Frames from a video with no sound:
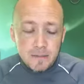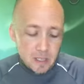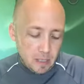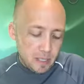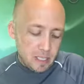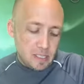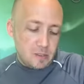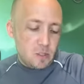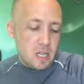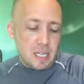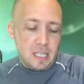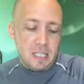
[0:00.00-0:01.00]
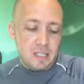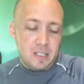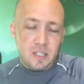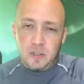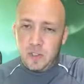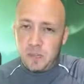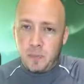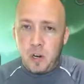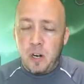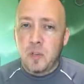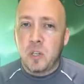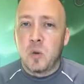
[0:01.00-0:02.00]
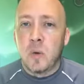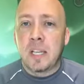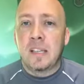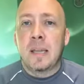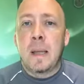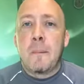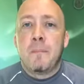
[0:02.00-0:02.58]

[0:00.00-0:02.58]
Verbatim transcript: Let me try to get through this part real quickly.